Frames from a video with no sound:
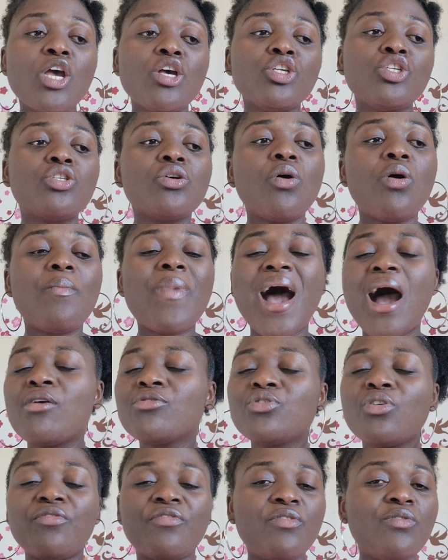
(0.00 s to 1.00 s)
So, but I'll
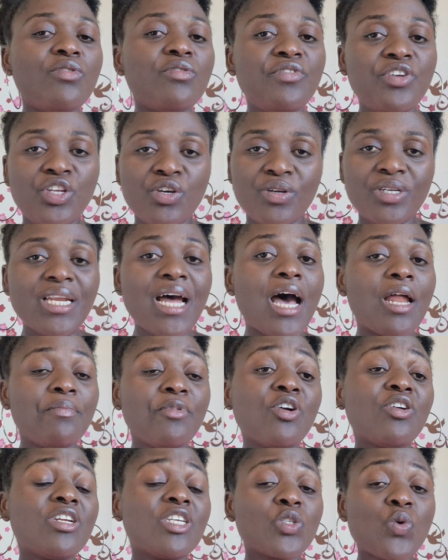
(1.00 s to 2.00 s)
do a full video on that
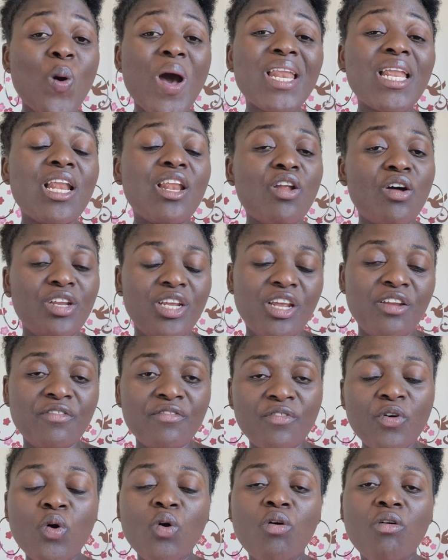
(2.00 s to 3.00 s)
because there's quite a lot
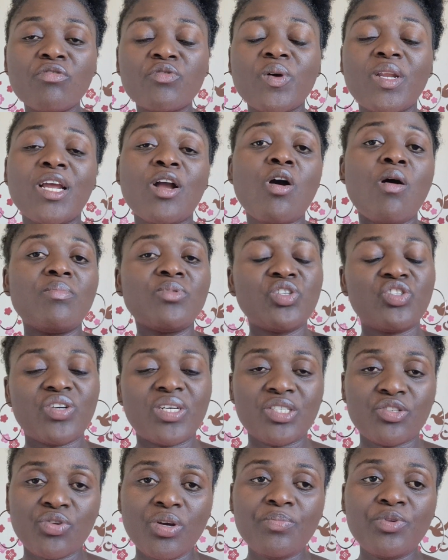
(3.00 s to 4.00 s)
involved when it comes to
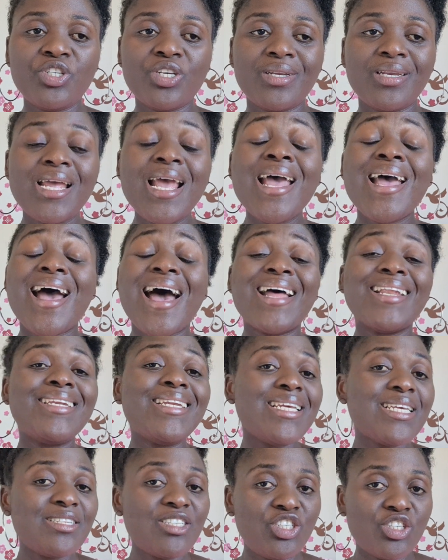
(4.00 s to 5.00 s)
transcription. And
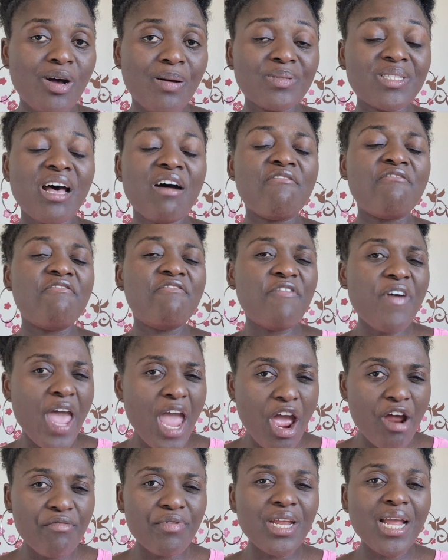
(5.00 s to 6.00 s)
these jobs are
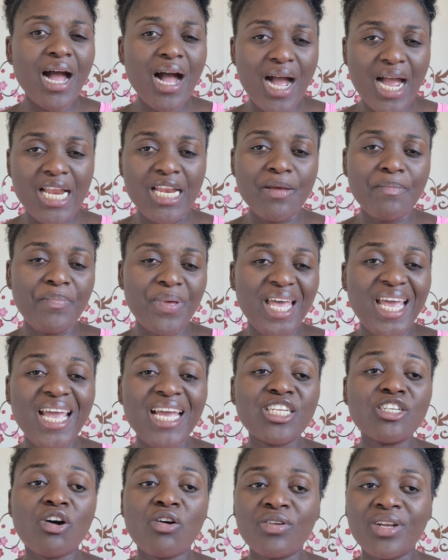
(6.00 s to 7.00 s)
very highly
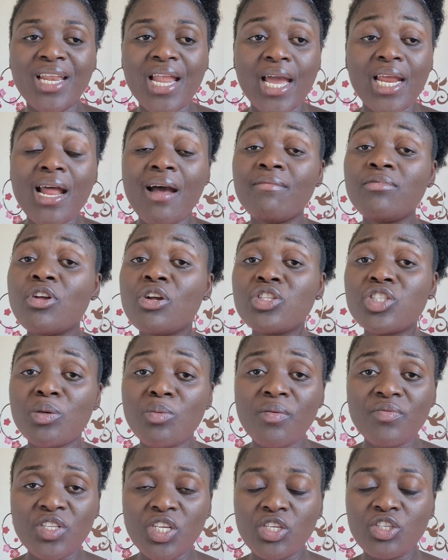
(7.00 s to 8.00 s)
paid online. I've done some
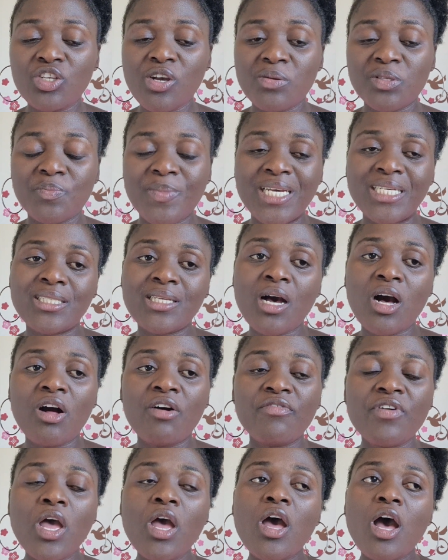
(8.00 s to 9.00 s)
of these jobs
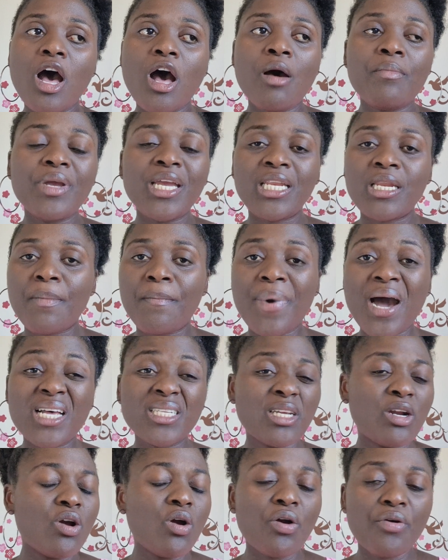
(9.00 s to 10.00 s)
myself in the past.
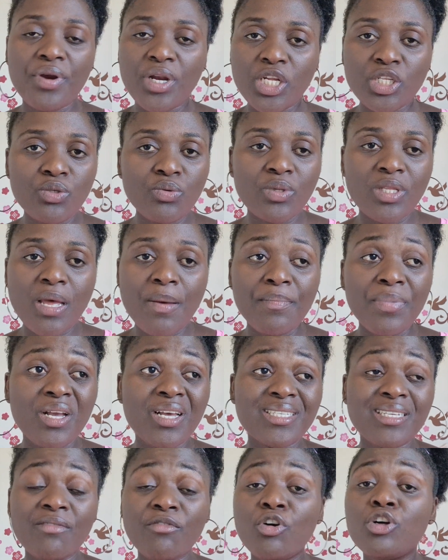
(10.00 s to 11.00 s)
I don't already do them
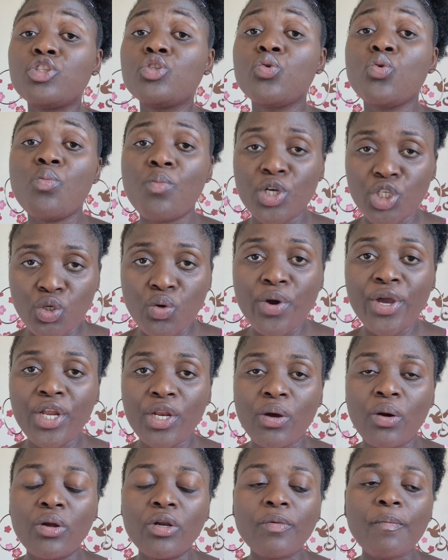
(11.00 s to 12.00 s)
because I've got too much going
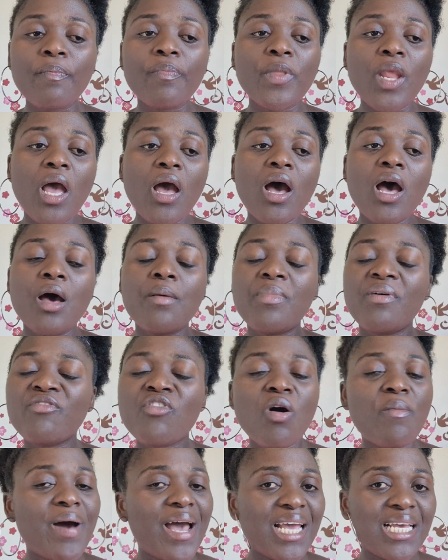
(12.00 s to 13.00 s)
on. I've
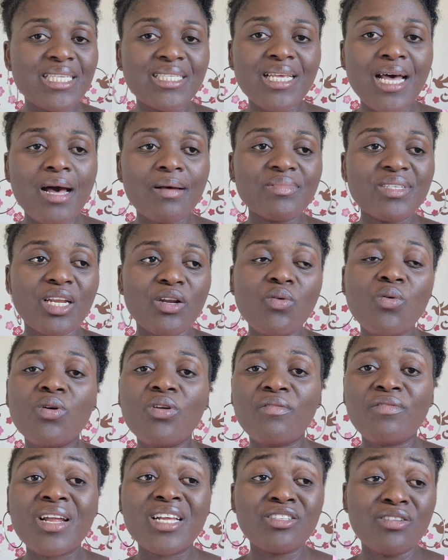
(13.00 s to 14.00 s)
got my exams and all
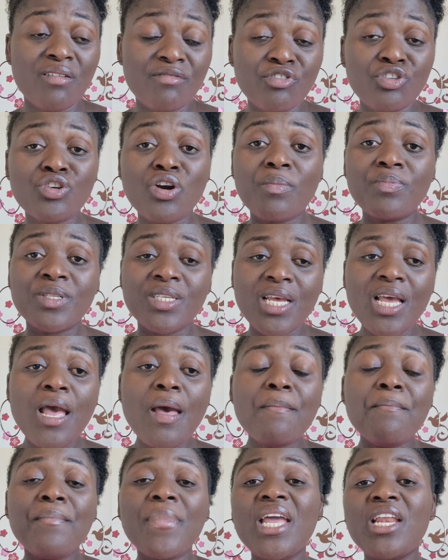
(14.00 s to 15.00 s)
of that. So I've dropped
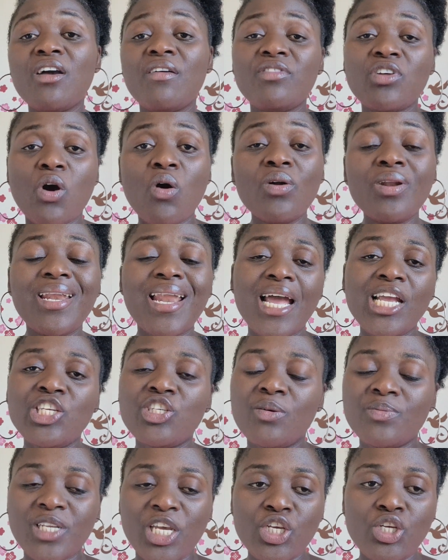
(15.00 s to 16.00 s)
many of the online
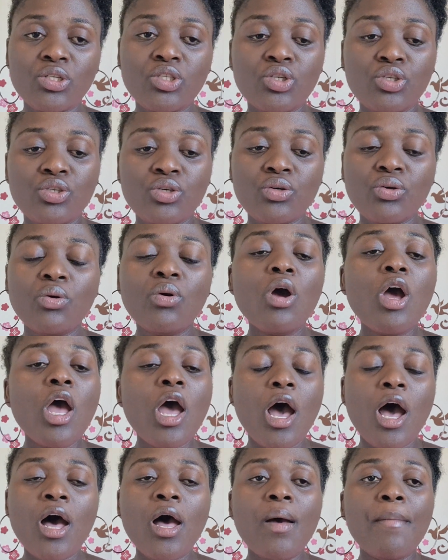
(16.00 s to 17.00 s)
jobs I used to do.
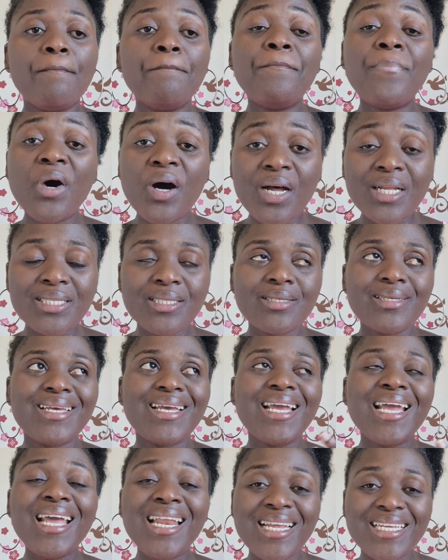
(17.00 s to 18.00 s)
But
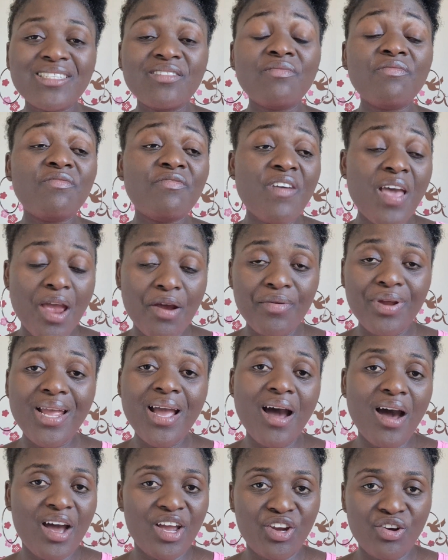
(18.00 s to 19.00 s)
it is very
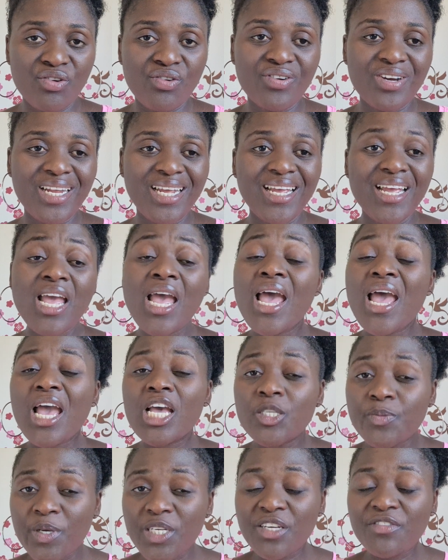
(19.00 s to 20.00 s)
high earning,
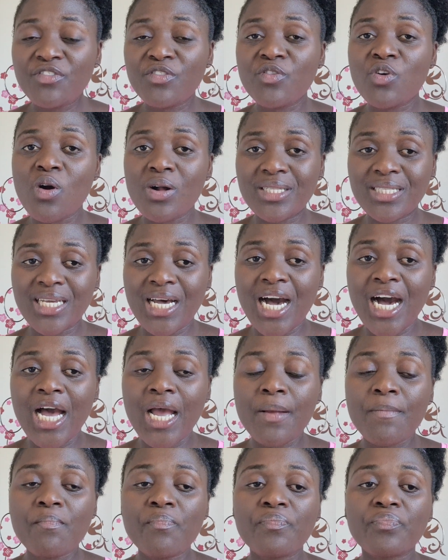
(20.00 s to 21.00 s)
especially if you've got
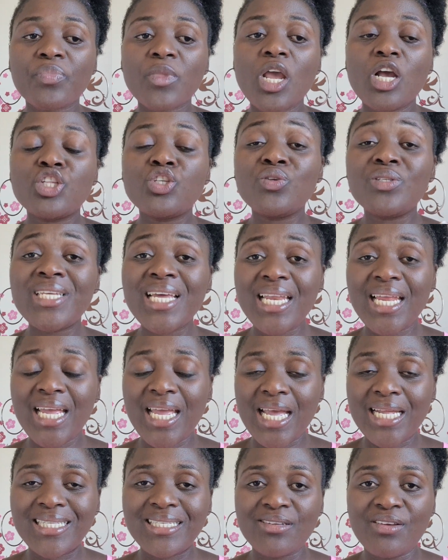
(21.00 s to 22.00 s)
time to
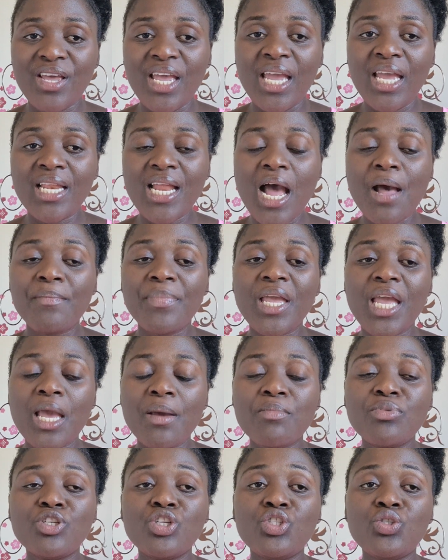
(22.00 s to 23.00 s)
dedicate to it and be
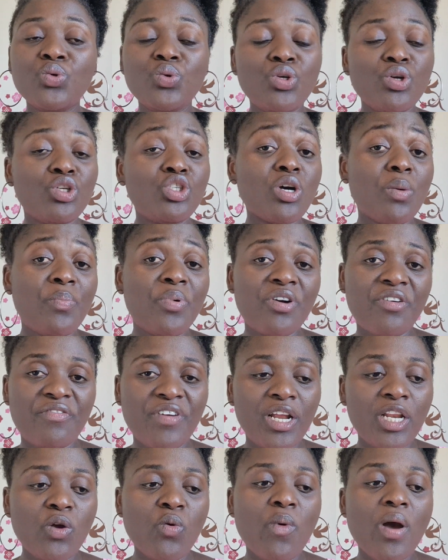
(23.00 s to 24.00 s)
able to do your job
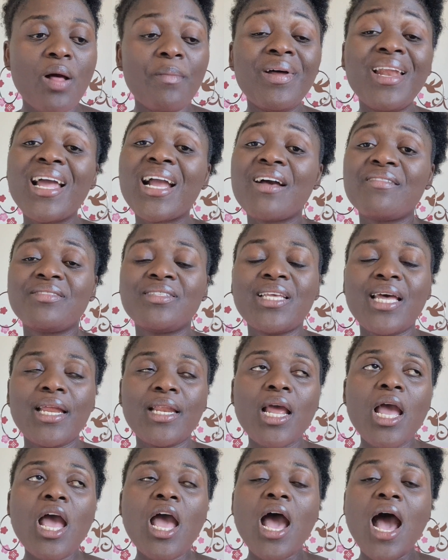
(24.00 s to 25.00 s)
perfectly well. But like I've said,
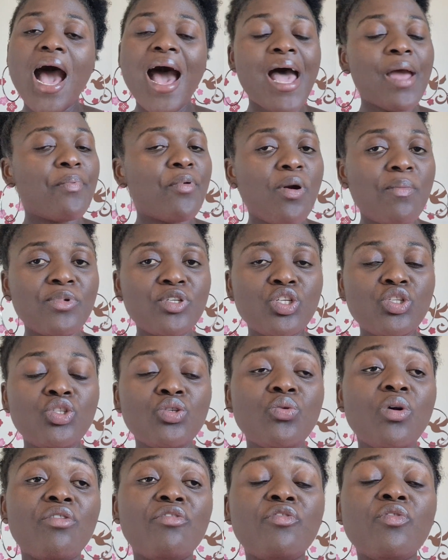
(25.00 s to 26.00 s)
I promise to
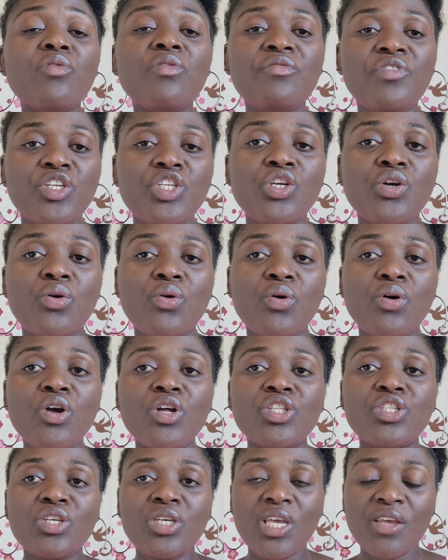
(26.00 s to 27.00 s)
do a full video
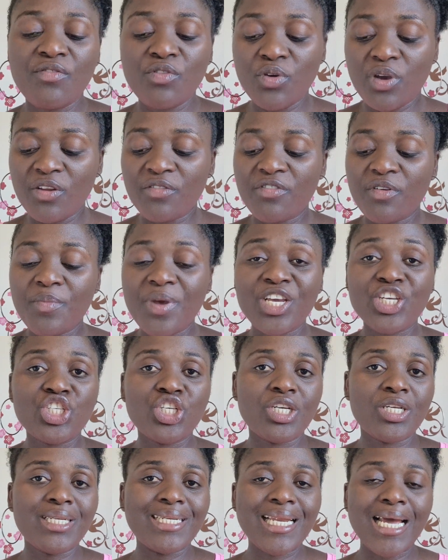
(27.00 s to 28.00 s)
to give you
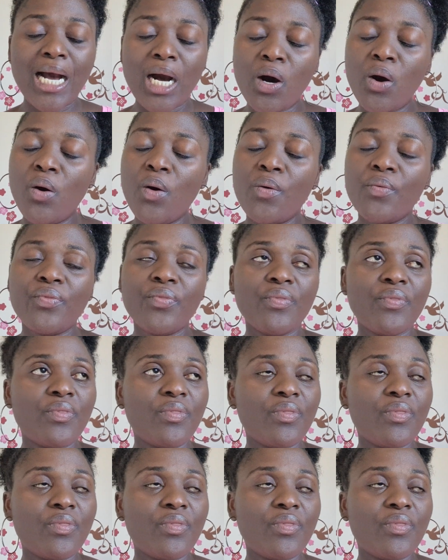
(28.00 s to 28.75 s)
information on,